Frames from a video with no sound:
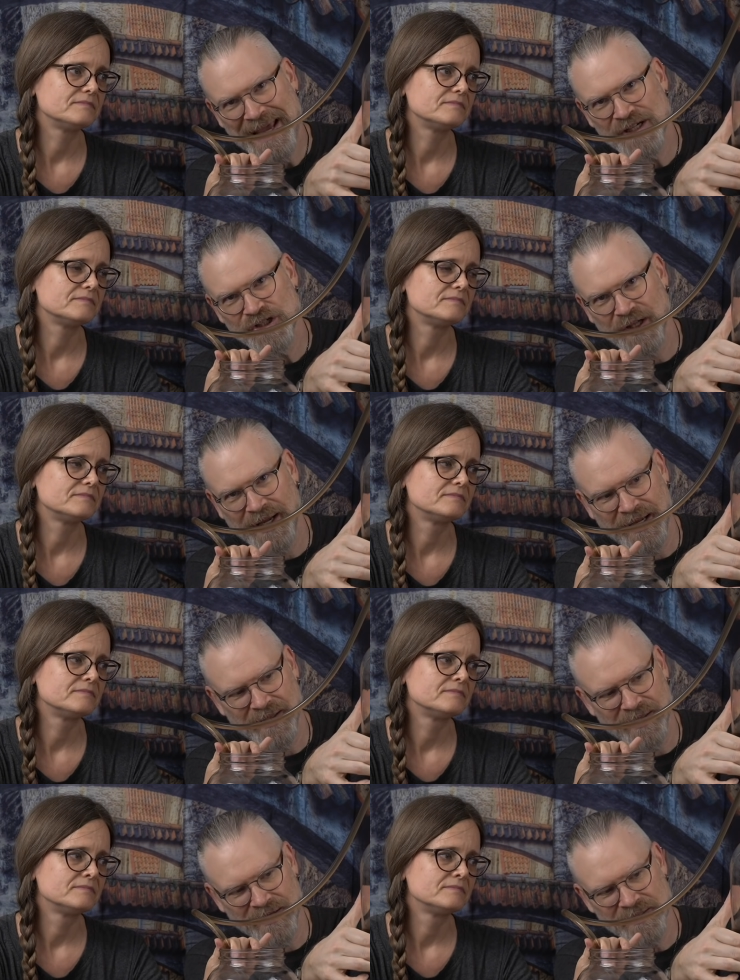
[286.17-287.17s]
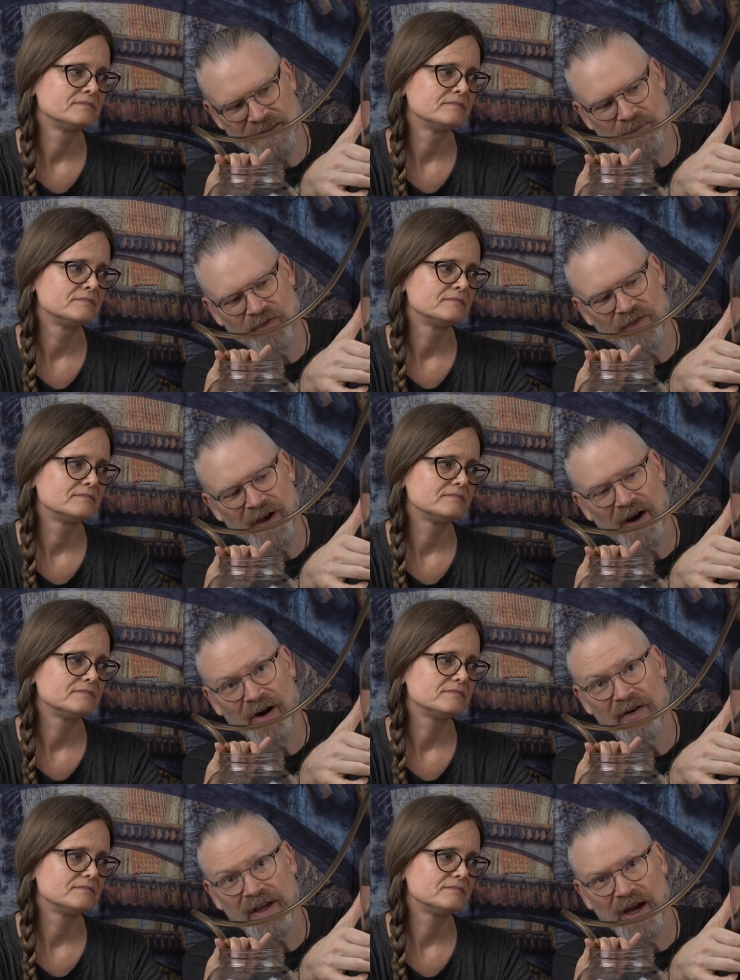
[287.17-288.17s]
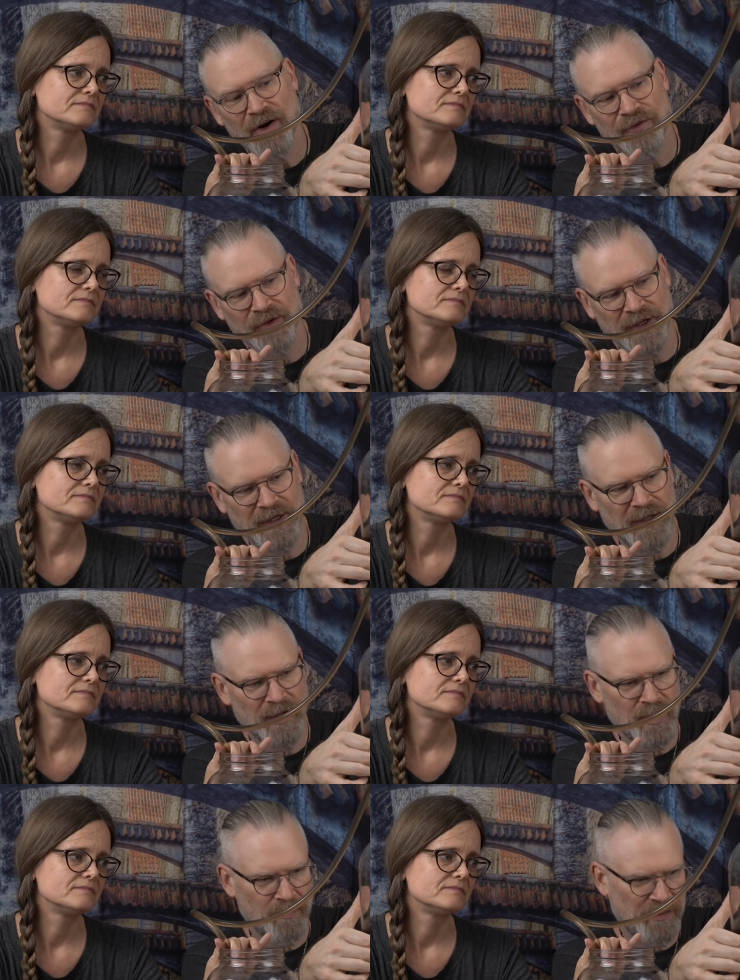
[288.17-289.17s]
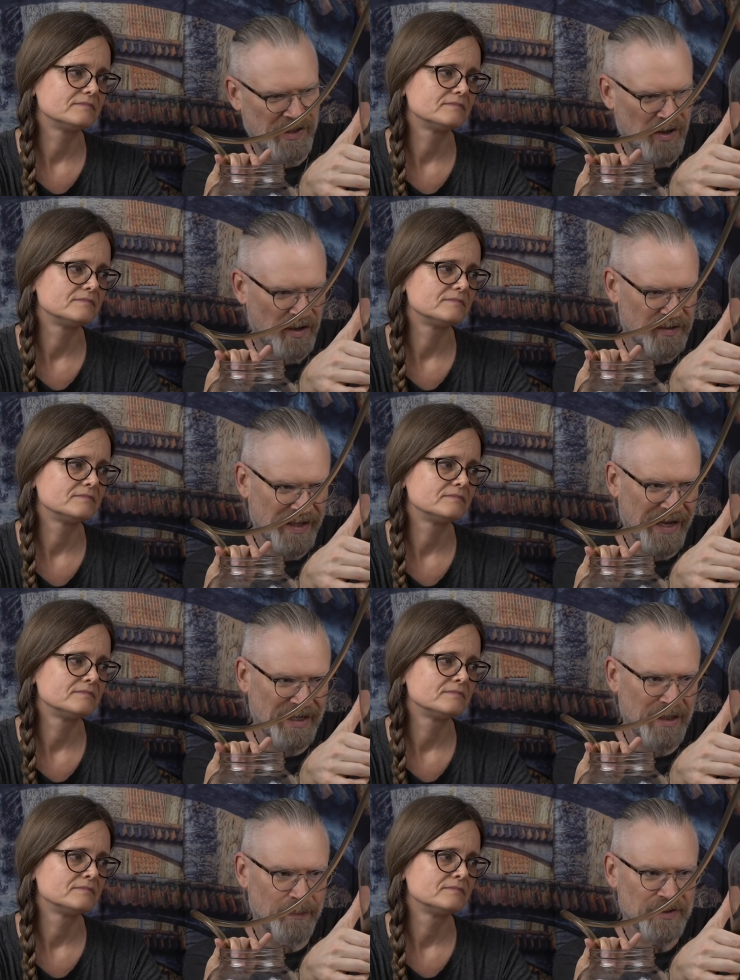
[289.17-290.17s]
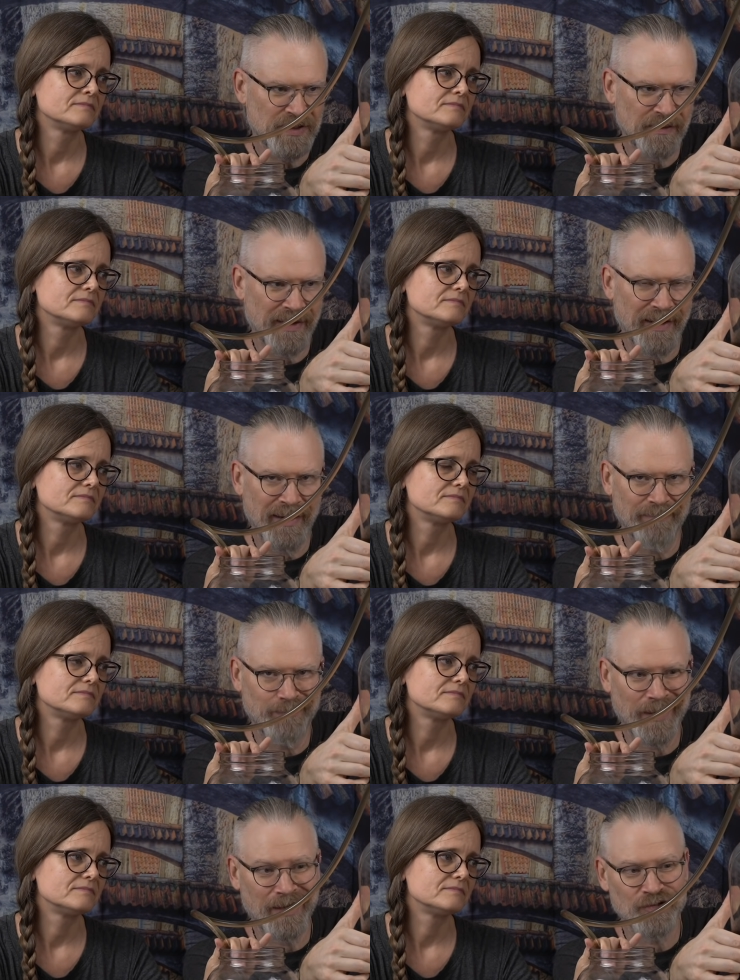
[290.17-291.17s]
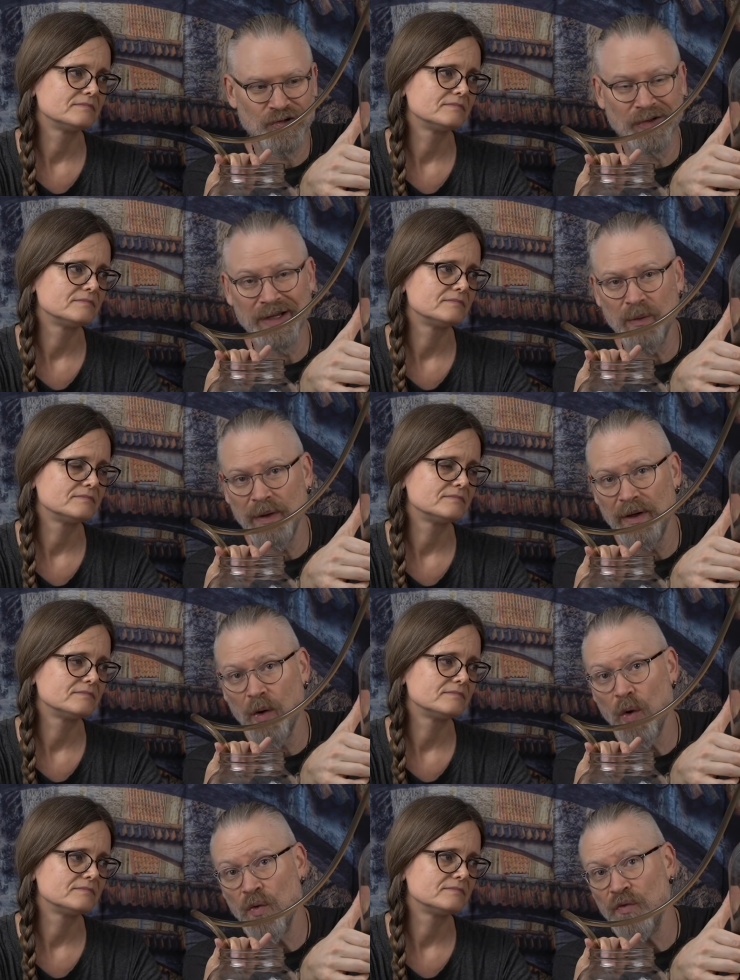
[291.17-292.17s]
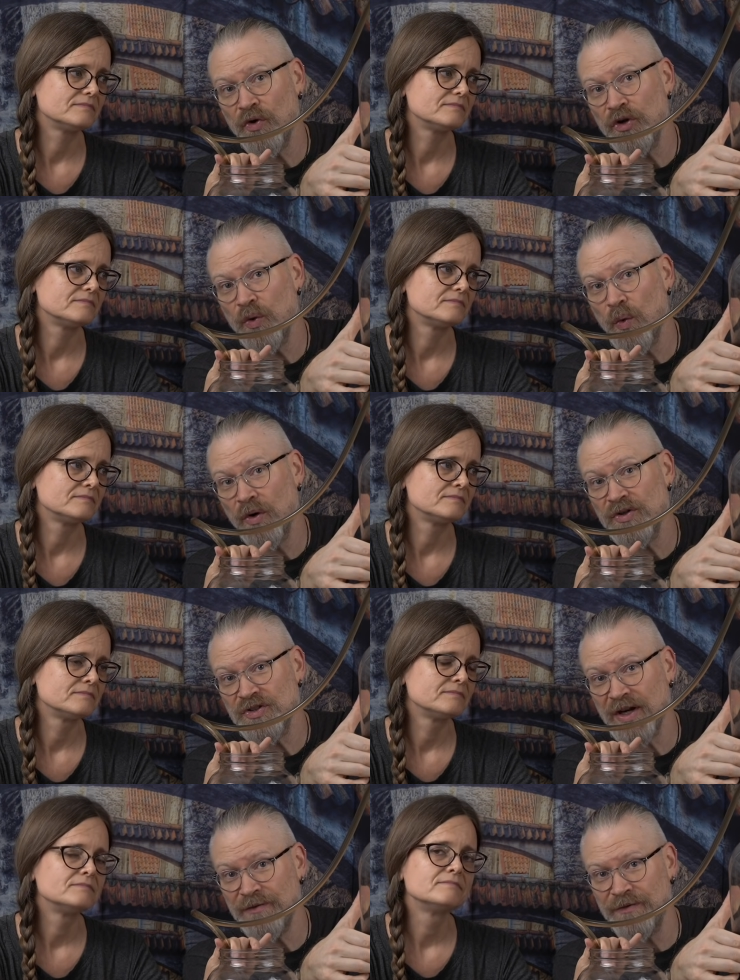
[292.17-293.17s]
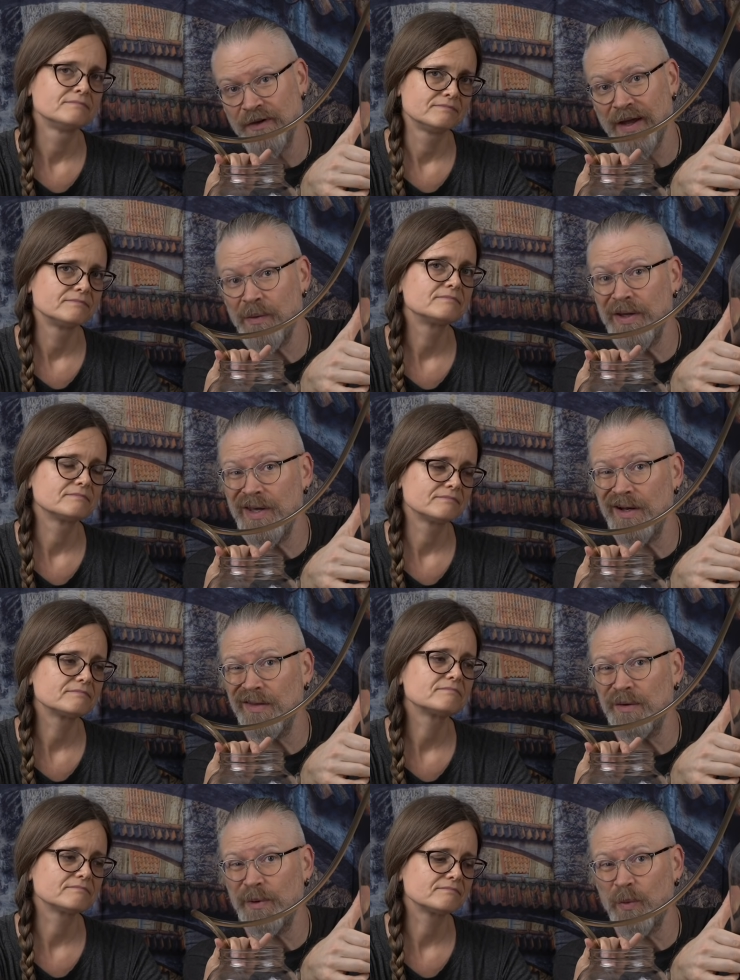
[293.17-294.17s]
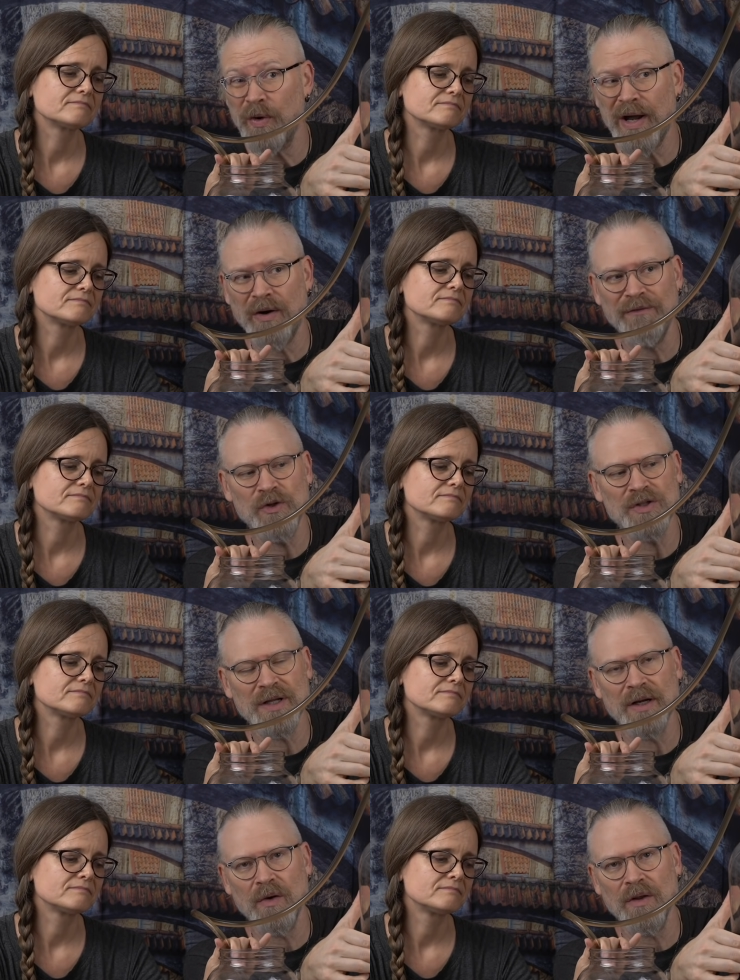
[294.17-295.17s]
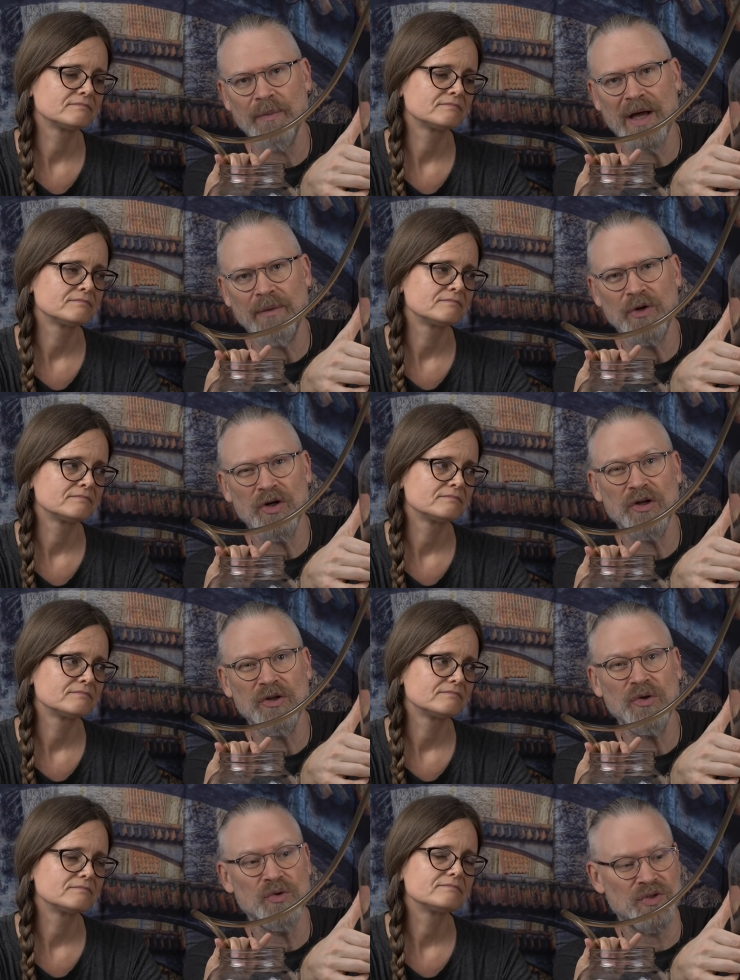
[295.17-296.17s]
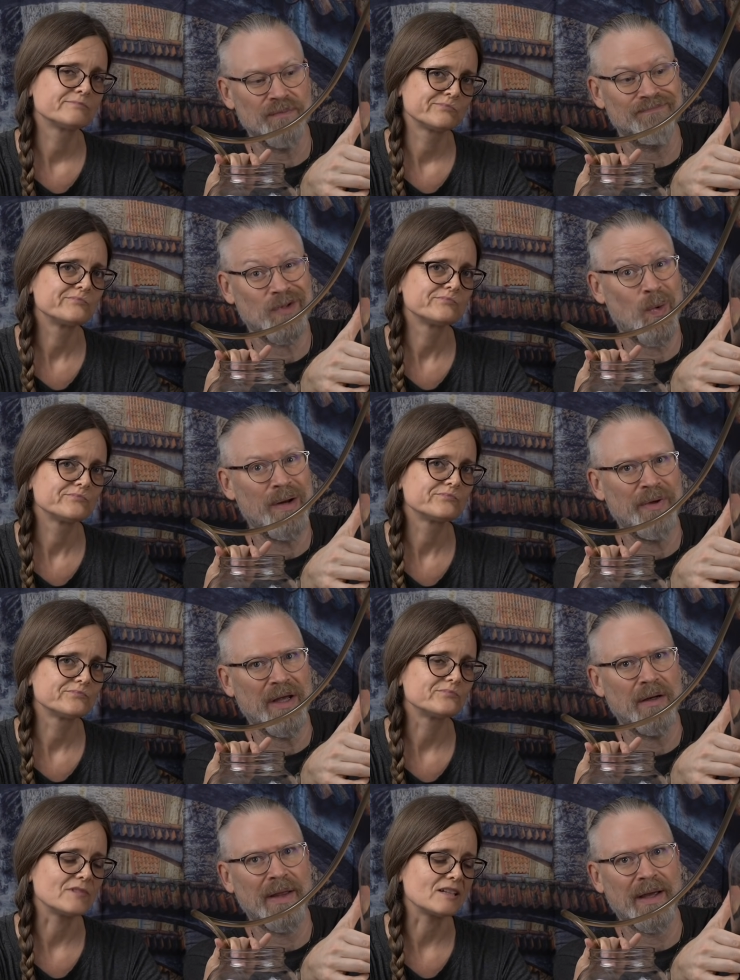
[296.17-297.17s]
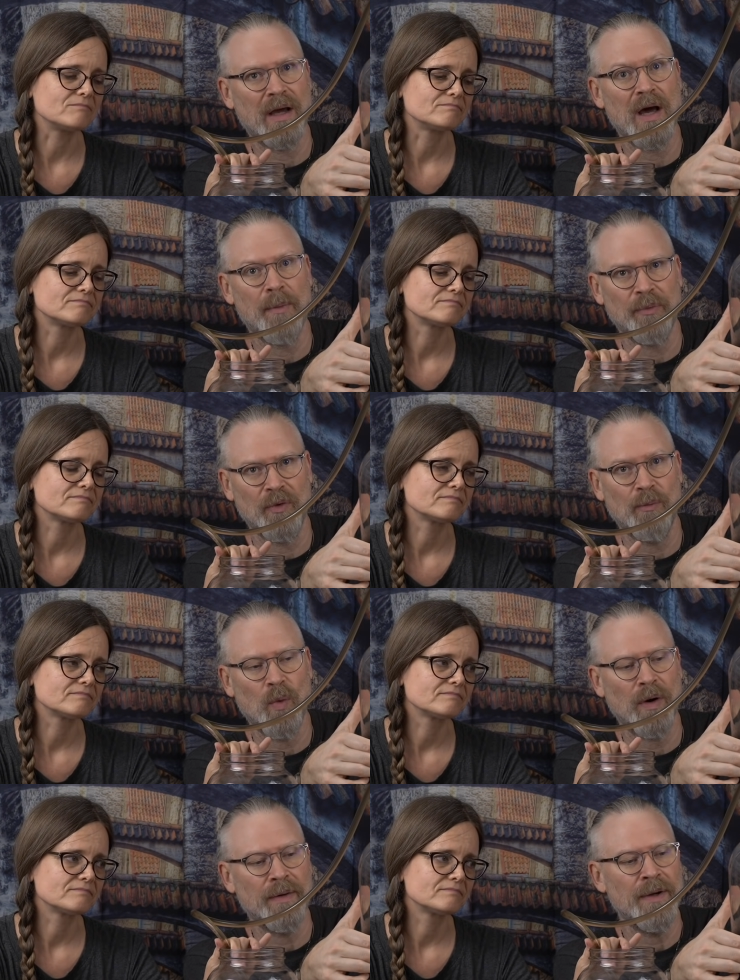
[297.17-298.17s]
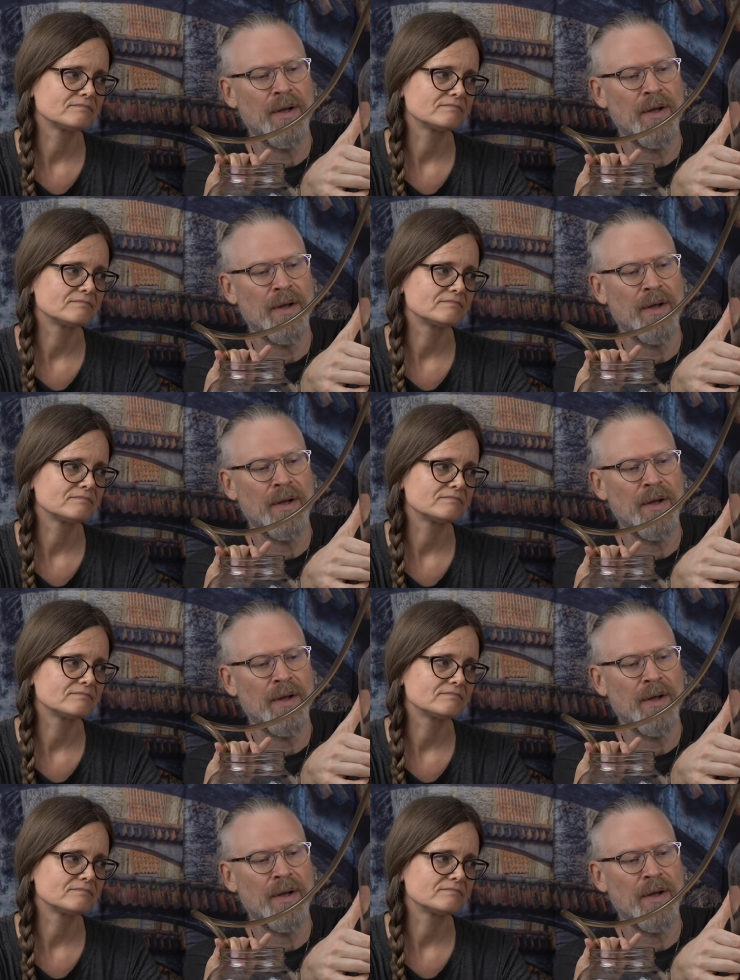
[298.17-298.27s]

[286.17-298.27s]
Speaker 1: edge like this very carefully, because that keeps extra liquid over your siphon. That way you get a little bit more out. If you just let it go to the bottom, you're going to lose quite a bit, like a cup or more.